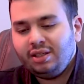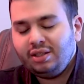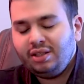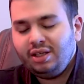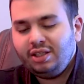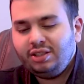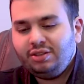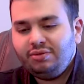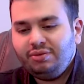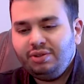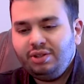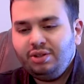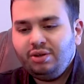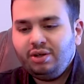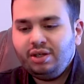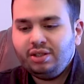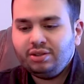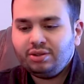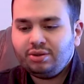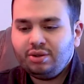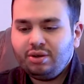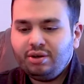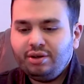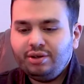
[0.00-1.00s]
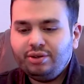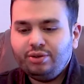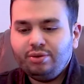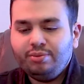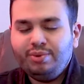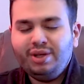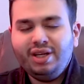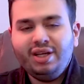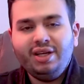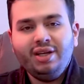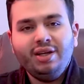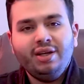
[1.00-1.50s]
this video is going to
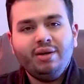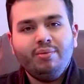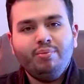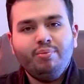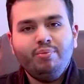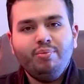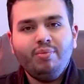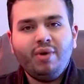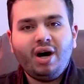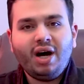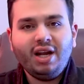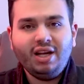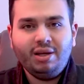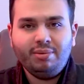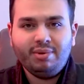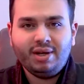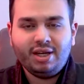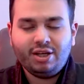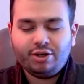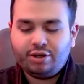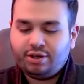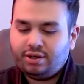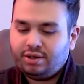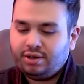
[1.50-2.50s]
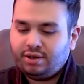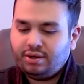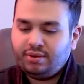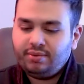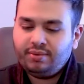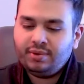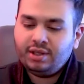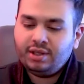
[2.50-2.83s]
be money-making.